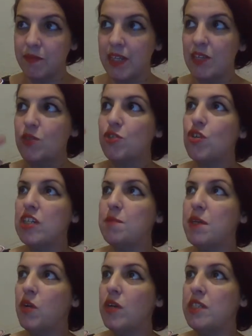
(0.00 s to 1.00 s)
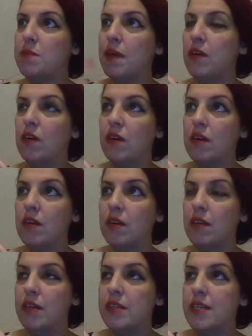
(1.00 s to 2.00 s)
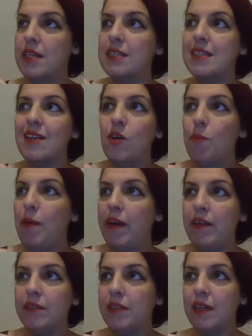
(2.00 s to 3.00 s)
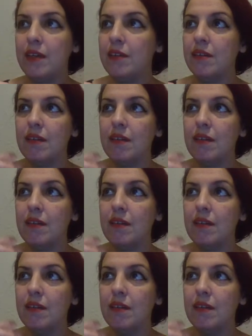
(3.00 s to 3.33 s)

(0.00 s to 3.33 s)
That's what drives me crazy about her. It's like single parenting.